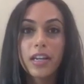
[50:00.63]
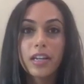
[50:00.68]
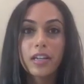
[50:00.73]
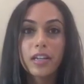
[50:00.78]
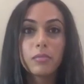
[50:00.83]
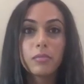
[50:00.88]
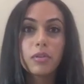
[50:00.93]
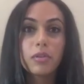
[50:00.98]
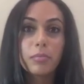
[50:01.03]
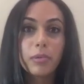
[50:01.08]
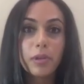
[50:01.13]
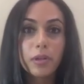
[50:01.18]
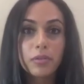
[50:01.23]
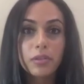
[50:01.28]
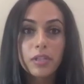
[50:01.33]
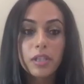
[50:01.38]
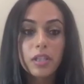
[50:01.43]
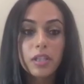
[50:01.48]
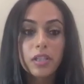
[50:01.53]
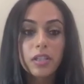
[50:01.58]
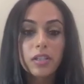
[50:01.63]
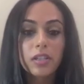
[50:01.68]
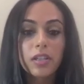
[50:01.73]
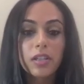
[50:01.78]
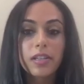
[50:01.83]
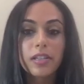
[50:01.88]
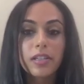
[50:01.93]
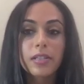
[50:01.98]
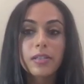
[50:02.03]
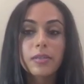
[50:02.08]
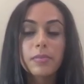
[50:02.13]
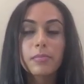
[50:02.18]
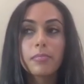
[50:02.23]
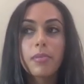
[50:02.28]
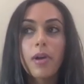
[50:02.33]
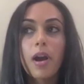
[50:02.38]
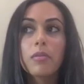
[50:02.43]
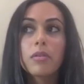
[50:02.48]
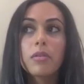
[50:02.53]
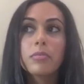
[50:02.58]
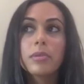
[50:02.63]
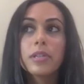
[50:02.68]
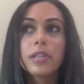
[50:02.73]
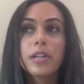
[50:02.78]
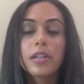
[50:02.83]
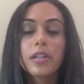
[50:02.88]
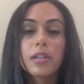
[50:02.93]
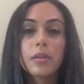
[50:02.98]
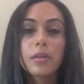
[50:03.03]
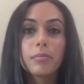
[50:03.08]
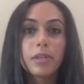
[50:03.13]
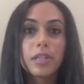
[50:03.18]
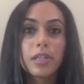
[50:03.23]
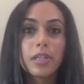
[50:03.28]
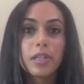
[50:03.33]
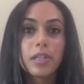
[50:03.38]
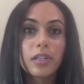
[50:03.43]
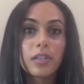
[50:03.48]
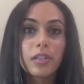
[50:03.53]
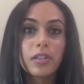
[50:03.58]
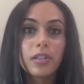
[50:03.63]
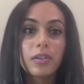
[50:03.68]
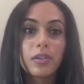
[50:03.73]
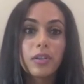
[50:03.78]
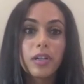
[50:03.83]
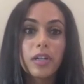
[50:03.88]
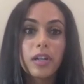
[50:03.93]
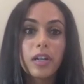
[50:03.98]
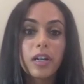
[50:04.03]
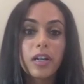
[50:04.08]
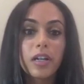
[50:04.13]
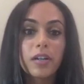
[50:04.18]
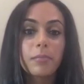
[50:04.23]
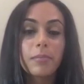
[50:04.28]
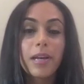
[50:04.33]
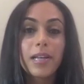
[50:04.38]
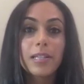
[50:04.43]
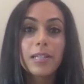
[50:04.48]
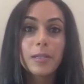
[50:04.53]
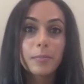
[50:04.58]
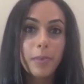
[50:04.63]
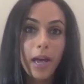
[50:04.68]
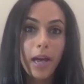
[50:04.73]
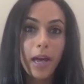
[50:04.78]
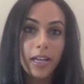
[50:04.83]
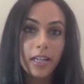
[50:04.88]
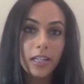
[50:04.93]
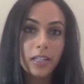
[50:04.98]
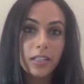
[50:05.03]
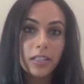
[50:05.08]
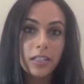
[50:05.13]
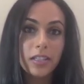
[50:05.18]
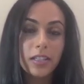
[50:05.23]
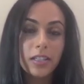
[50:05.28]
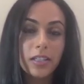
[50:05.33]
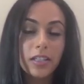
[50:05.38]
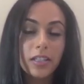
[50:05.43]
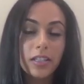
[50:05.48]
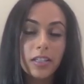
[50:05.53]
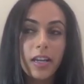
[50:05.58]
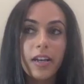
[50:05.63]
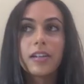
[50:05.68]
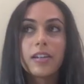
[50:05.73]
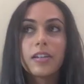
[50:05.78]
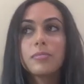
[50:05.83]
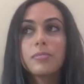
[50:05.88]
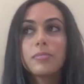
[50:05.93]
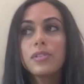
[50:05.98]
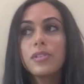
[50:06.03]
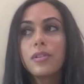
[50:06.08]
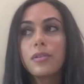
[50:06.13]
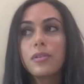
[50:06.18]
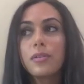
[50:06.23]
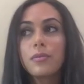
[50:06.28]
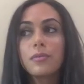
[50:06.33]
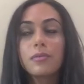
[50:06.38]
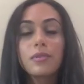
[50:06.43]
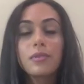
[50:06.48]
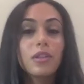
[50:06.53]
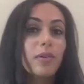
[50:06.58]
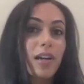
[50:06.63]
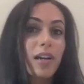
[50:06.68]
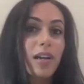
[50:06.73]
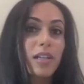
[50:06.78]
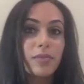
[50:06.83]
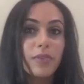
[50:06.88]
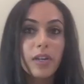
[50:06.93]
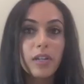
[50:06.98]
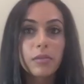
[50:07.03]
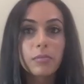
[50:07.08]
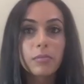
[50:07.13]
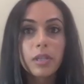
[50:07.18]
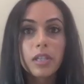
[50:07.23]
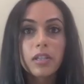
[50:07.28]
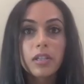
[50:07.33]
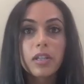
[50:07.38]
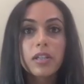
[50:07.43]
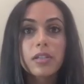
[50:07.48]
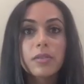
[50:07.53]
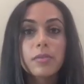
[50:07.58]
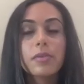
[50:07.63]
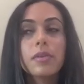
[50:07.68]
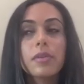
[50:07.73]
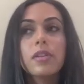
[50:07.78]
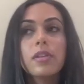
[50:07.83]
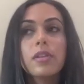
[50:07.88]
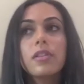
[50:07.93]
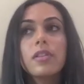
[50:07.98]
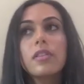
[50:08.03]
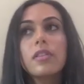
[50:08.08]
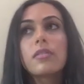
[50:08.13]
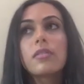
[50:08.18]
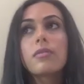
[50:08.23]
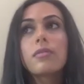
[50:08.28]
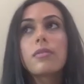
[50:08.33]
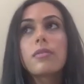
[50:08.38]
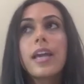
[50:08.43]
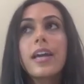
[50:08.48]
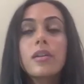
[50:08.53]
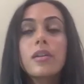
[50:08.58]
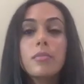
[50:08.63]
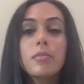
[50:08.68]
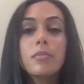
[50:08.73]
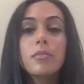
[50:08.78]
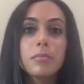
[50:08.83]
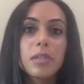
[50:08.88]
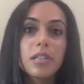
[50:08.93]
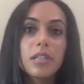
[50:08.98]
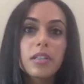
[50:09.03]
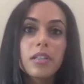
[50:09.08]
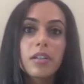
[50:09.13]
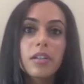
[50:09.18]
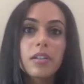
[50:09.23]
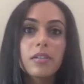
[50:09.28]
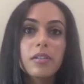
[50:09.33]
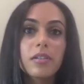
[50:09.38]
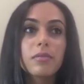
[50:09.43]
animal protein is probably going to be your best bet. Um, so grass-fed meat, because animal meat,